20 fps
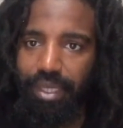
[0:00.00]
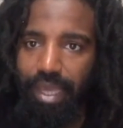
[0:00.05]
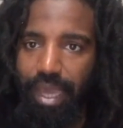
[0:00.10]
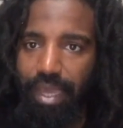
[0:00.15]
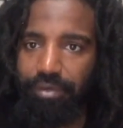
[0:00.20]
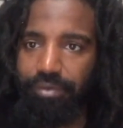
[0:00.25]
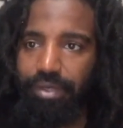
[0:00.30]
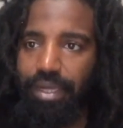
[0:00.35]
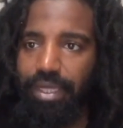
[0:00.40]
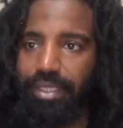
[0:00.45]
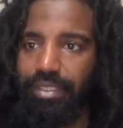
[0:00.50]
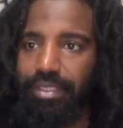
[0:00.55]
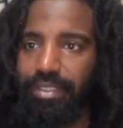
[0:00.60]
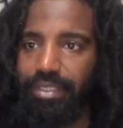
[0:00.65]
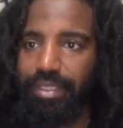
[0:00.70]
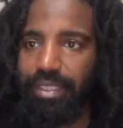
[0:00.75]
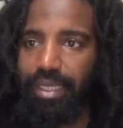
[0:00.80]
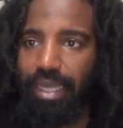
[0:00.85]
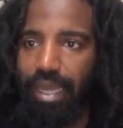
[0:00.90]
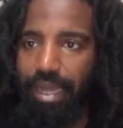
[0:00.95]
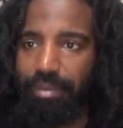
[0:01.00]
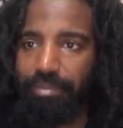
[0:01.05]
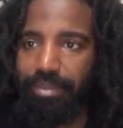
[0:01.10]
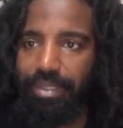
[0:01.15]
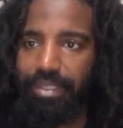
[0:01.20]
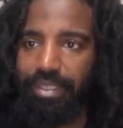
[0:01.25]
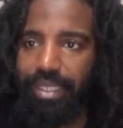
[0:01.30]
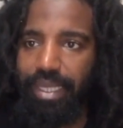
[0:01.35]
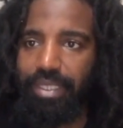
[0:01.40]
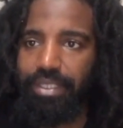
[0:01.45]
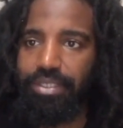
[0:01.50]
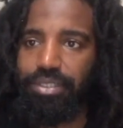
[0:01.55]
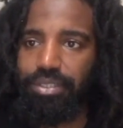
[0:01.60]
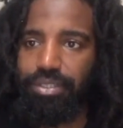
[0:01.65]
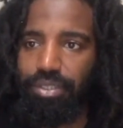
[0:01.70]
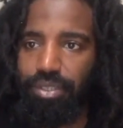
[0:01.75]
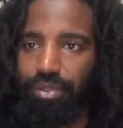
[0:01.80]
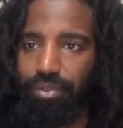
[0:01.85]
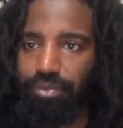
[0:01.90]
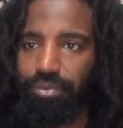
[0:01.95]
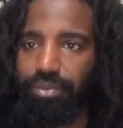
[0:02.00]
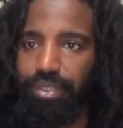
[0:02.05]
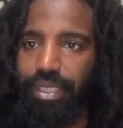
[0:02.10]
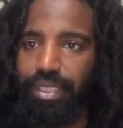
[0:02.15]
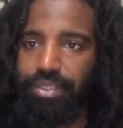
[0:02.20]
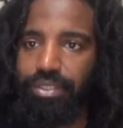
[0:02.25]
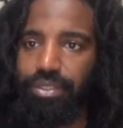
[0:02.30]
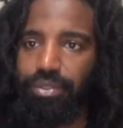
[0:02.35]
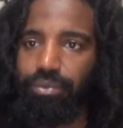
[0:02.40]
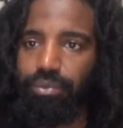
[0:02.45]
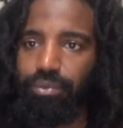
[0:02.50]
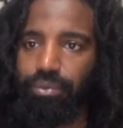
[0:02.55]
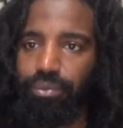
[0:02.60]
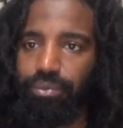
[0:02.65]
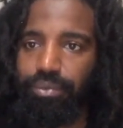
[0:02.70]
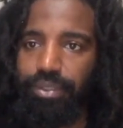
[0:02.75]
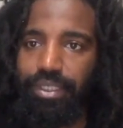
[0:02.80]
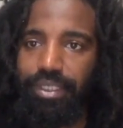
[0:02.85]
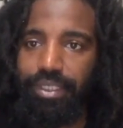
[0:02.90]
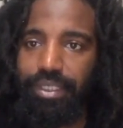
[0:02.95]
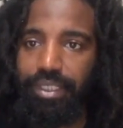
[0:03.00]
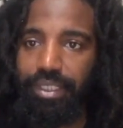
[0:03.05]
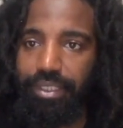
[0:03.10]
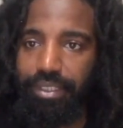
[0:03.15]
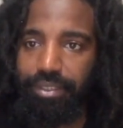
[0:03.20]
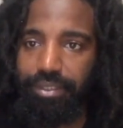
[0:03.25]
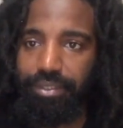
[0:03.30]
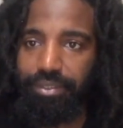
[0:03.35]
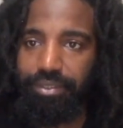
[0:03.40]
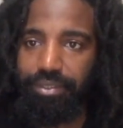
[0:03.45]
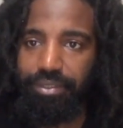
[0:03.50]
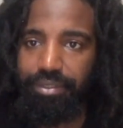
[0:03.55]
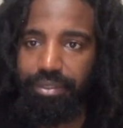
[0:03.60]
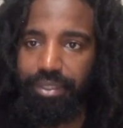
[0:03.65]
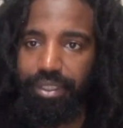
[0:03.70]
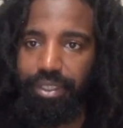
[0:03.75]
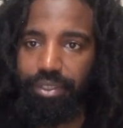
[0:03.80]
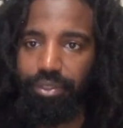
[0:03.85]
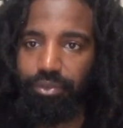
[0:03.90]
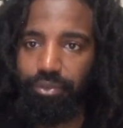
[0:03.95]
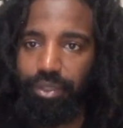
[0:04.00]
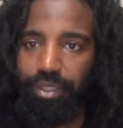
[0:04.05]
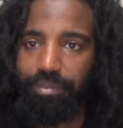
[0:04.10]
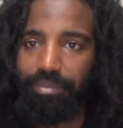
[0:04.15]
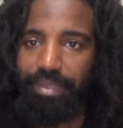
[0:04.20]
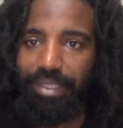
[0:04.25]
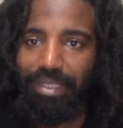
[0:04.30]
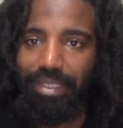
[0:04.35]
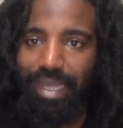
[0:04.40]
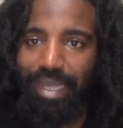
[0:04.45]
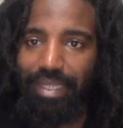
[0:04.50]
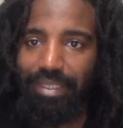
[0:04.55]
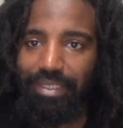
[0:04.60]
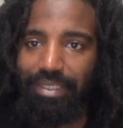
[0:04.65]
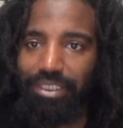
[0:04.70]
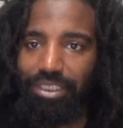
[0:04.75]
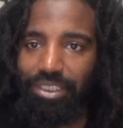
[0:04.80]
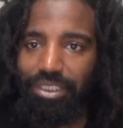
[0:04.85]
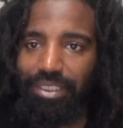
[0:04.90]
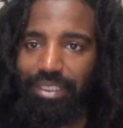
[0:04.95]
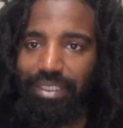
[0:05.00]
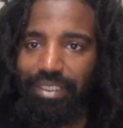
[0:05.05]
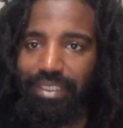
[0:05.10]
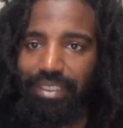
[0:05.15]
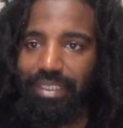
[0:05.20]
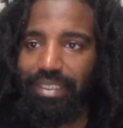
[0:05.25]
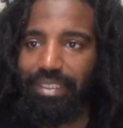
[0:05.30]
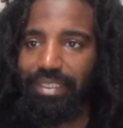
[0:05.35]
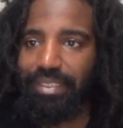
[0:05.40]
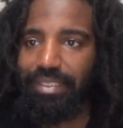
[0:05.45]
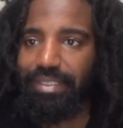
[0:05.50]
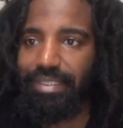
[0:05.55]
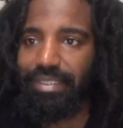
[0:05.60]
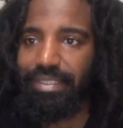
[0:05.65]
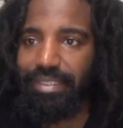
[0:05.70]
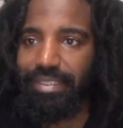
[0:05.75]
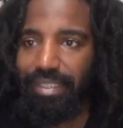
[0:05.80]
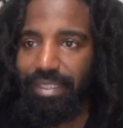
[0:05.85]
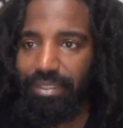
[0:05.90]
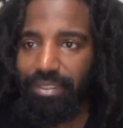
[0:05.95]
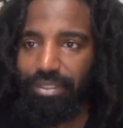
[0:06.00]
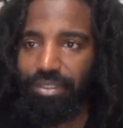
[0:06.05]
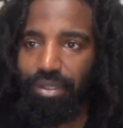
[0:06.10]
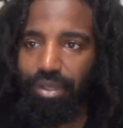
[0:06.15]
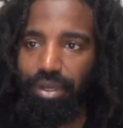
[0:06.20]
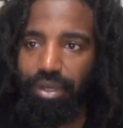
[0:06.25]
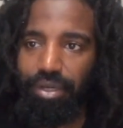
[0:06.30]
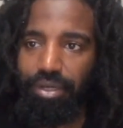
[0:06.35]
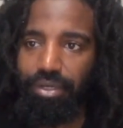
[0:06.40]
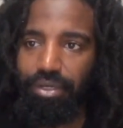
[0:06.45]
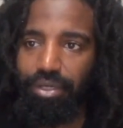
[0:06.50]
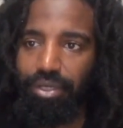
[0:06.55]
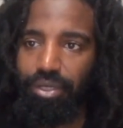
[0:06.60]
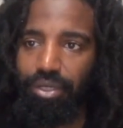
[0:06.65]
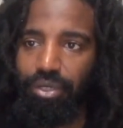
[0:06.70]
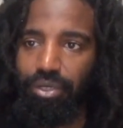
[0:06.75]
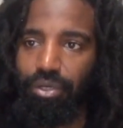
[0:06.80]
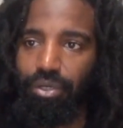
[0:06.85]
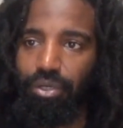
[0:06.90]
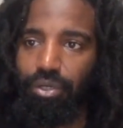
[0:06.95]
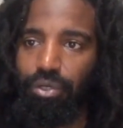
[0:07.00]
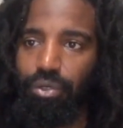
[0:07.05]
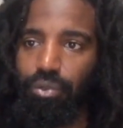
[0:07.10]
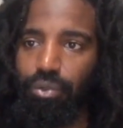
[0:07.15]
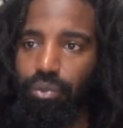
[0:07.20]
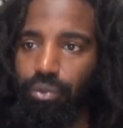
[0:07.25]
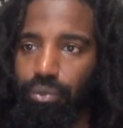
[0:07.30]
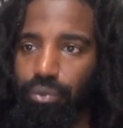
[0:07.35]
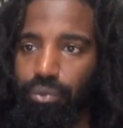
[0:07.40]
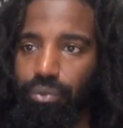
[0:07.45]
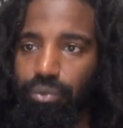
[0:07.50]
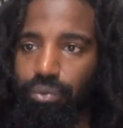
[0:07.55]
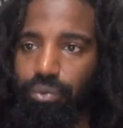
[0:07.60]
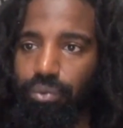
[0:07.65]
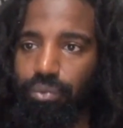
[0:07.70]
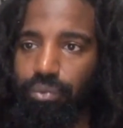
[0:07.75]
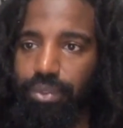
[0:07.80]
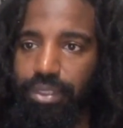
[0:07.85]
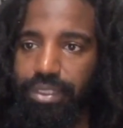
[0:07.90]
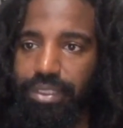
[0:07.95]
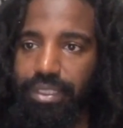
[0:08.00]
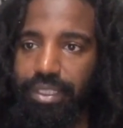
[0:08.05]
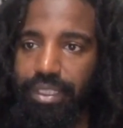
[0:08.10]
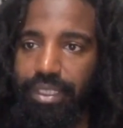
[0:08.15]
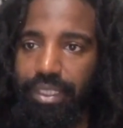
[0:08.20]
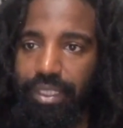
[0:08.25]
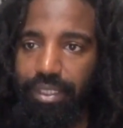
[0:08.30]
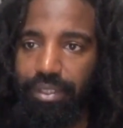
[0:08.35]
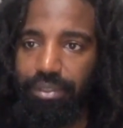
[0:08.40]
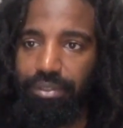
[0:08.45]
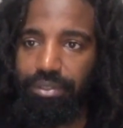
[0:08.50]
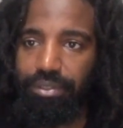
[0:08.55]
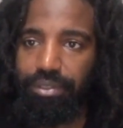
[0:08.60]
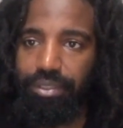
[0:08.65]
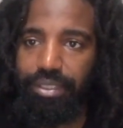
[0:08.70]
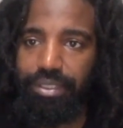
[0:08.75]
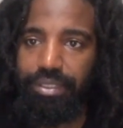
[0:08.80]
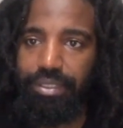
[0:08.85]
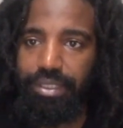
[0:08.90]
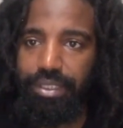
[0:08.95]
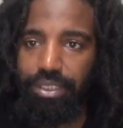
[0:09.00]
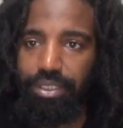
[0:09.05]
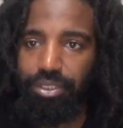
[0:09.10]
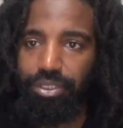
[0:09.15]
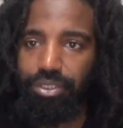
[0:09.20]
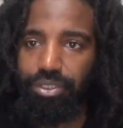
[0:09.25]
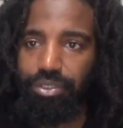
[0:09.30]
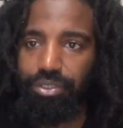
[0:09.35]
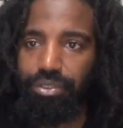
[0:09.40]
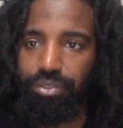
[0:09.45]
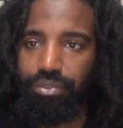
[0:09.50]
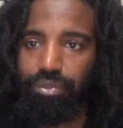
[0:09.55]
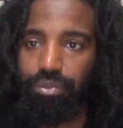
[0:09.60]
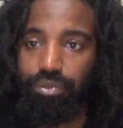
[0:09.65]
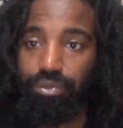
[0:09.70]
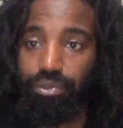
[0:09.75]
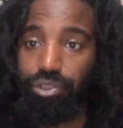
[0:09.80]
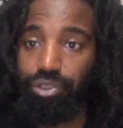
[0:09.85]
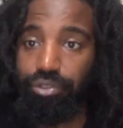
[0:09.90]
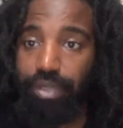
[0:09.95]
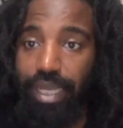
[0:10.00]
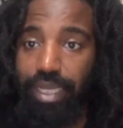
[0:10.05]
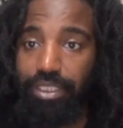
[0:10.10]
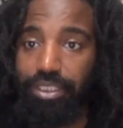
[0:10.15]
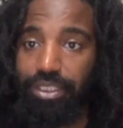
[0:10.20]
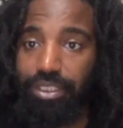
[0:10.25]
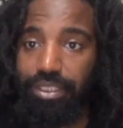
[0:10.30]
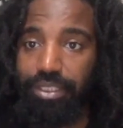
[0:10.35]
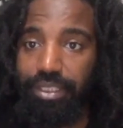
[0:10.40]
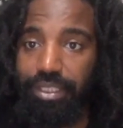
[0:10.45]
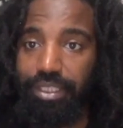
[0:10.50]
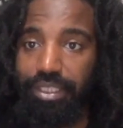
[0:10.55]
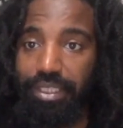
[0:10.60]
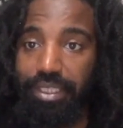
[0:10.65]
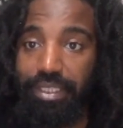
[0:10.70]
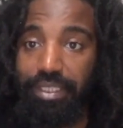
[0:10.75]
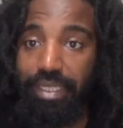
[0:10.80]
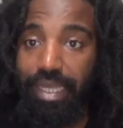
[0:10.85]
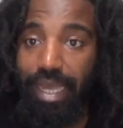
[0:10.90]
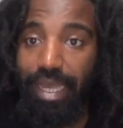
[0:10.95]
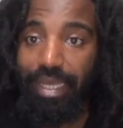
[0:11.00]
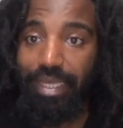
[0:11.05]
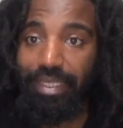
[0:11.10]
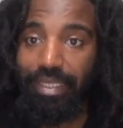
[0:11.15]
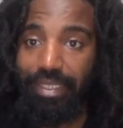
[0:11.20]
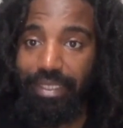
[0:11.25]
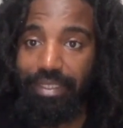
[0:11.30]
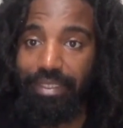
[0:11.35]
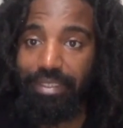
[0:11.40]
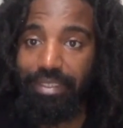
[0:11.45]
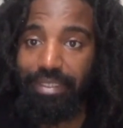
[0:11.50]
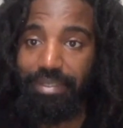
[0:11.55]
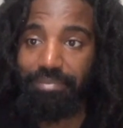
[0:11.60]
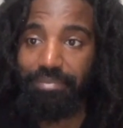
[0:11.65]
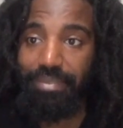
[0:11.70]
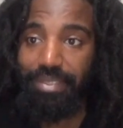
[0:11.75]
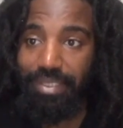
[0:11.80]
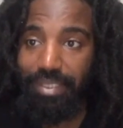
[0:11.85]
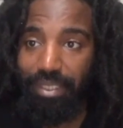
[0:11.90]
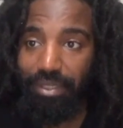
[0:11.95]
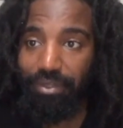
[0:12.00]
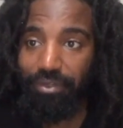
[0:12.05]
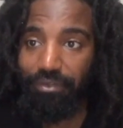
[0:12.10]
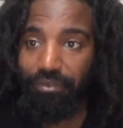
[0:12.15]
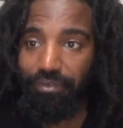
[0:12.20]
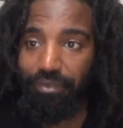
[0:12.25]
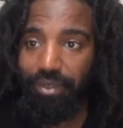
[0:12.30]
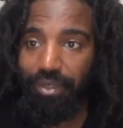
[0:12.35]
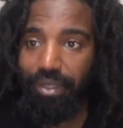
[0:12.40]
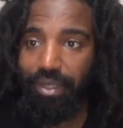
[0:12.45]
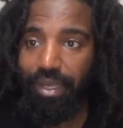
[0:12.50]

Chiron is a comet that's known as the wounded healer. In Greek mythology, he is a centaur who was a healer and teacher who tragically could not heal himself.